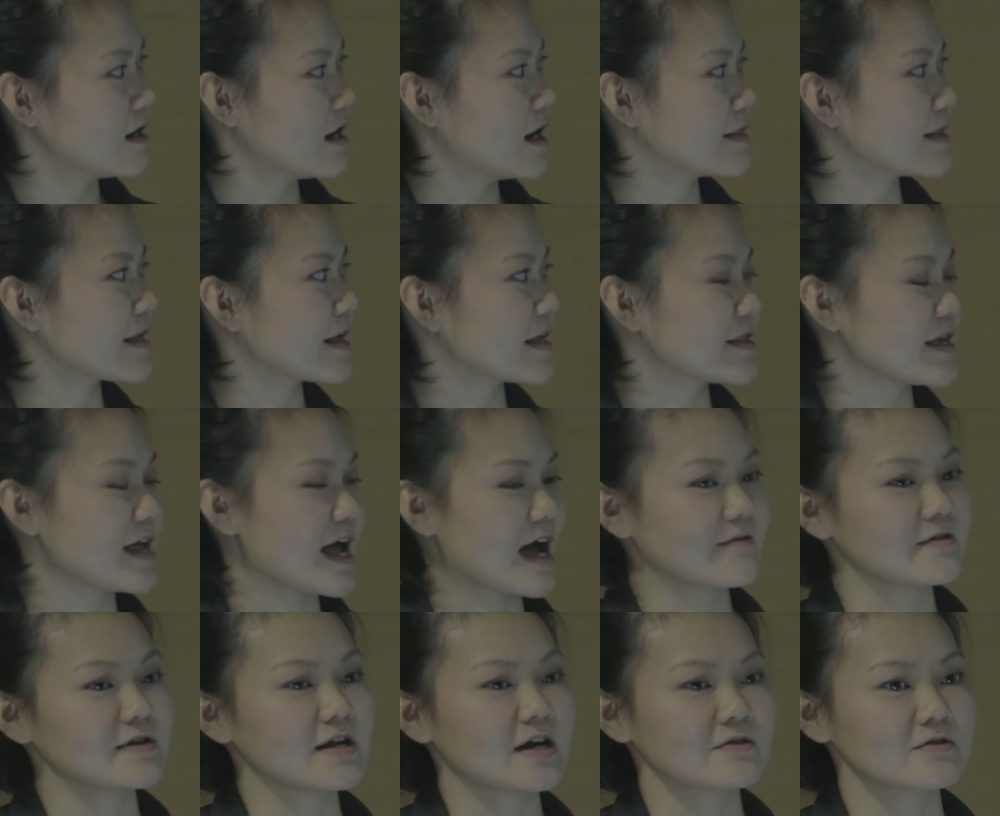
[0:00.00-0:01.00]
And then they
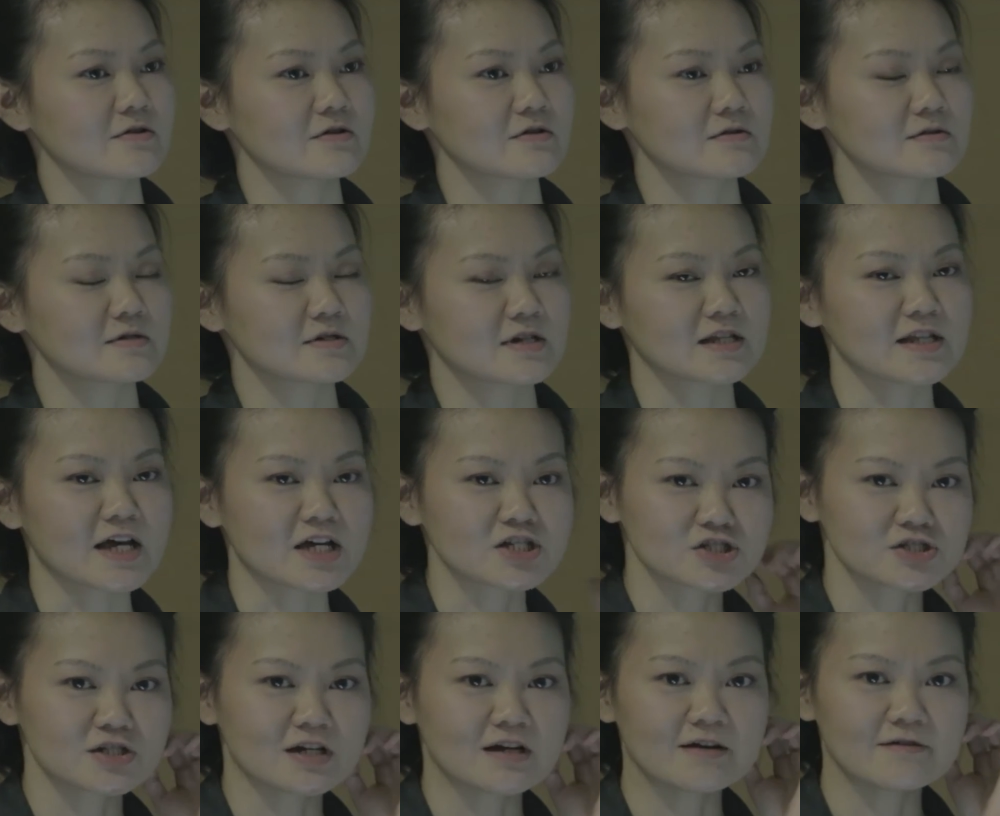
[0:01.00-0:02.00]
have another
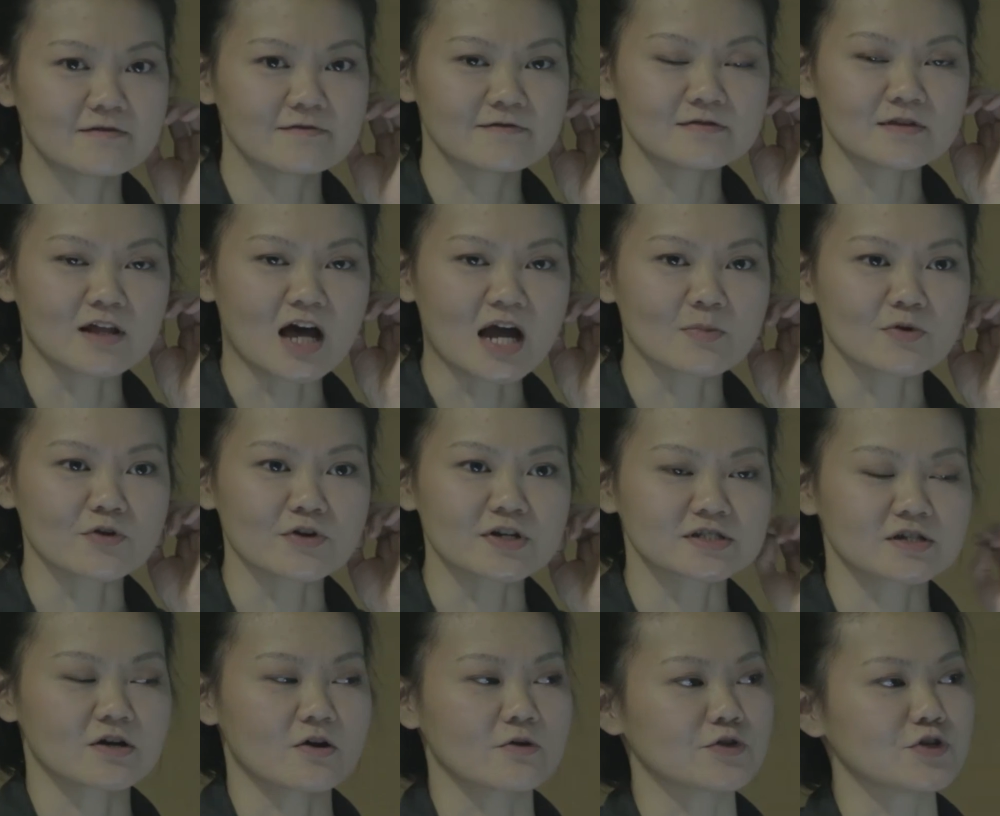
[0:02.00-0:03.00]
collection of
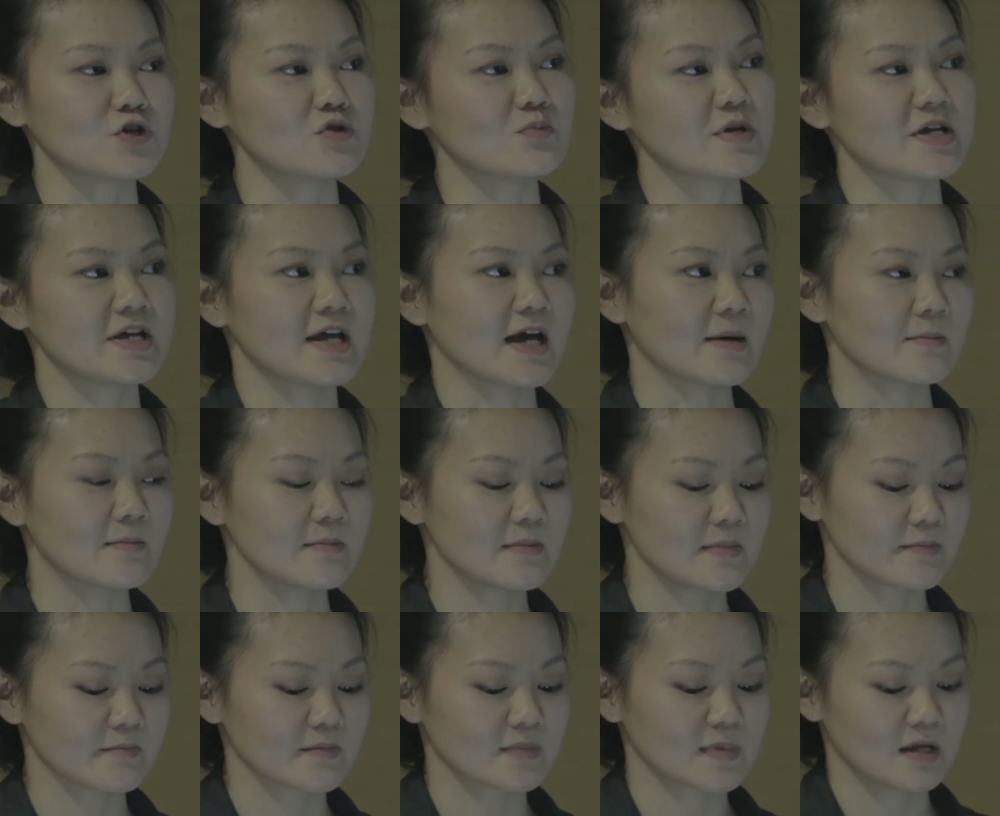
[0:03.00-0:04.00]
libraries called UPM,
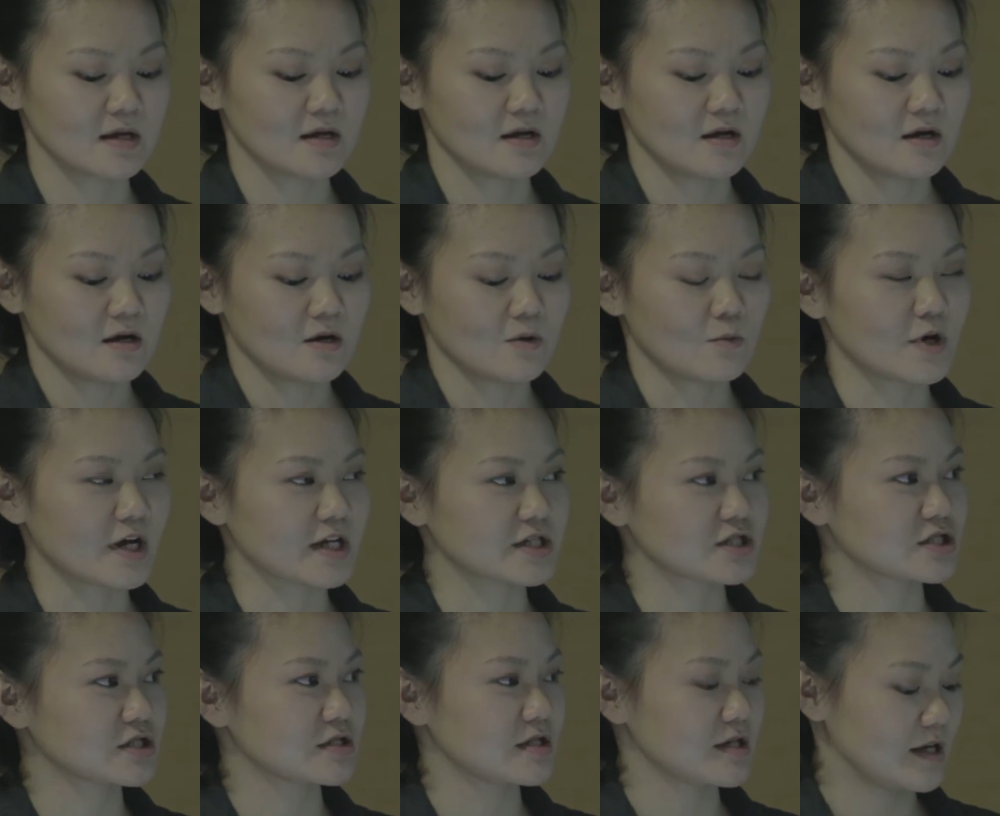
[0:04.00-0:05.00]

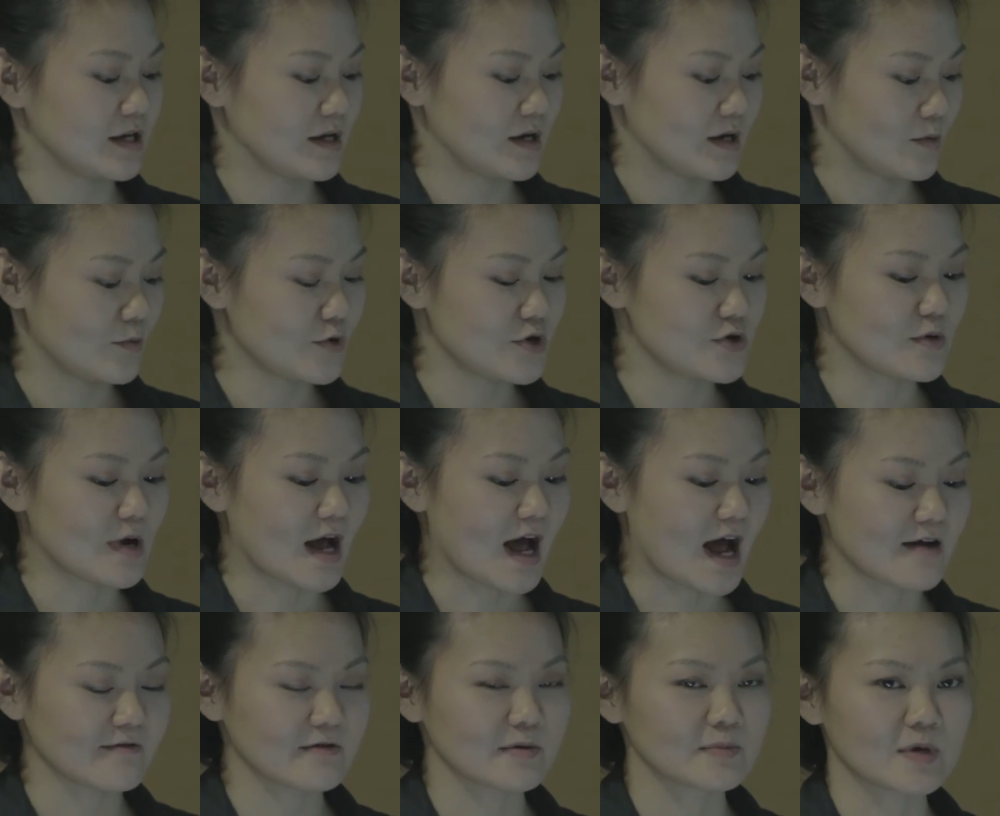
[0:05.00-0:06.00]
which when you
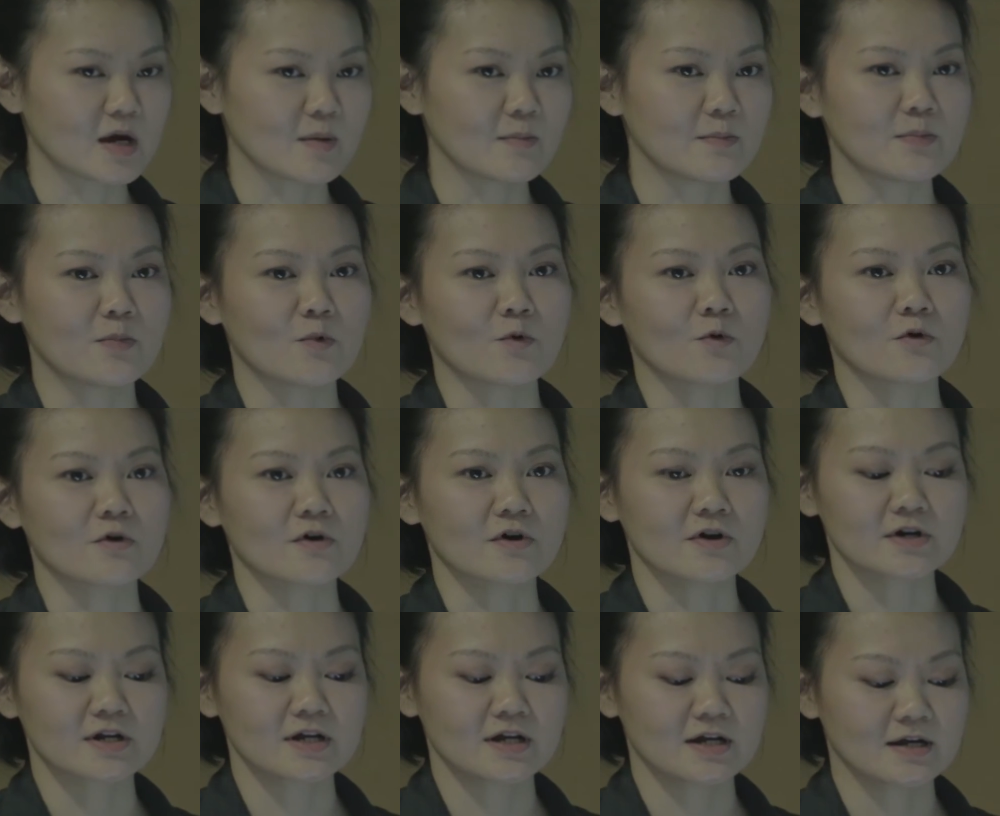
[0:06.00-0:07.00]
have a
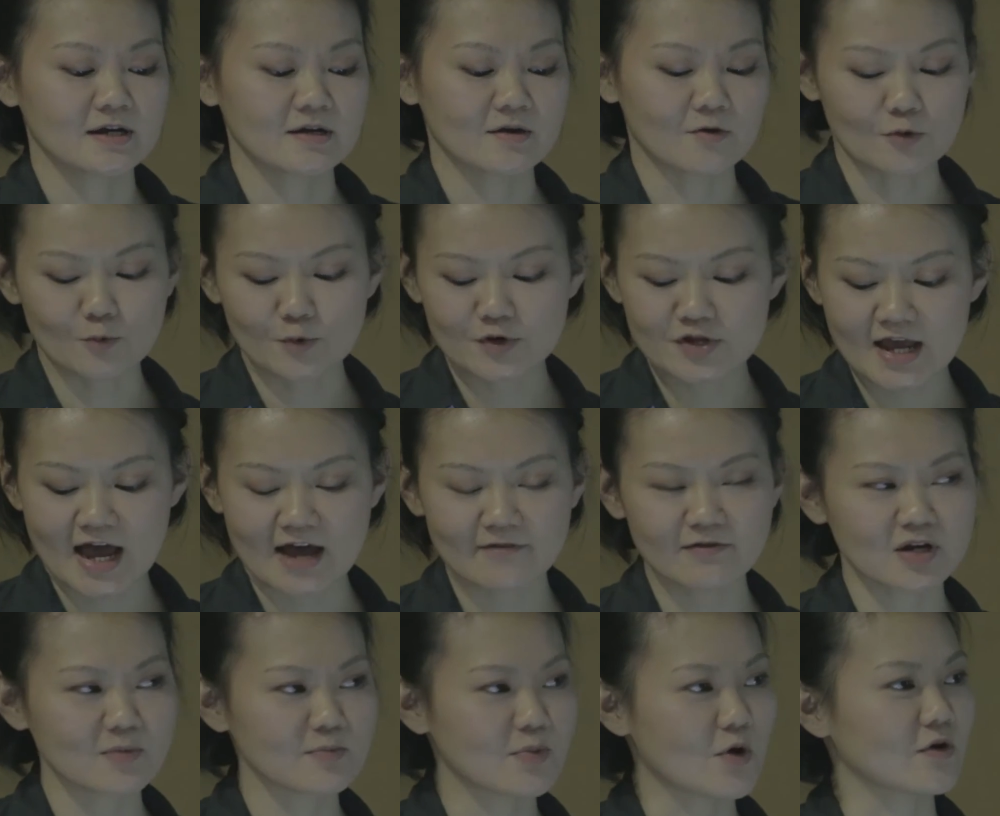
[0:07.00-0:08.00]
board, or when you have
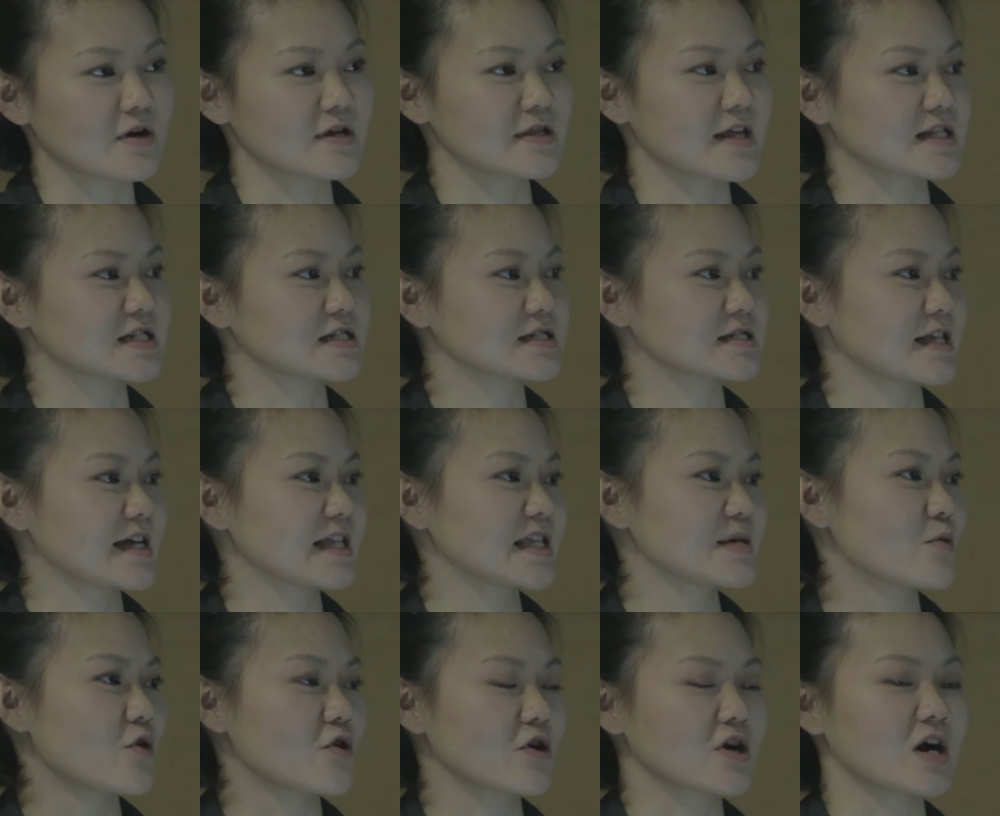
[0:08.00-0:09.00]
a component that's slightly more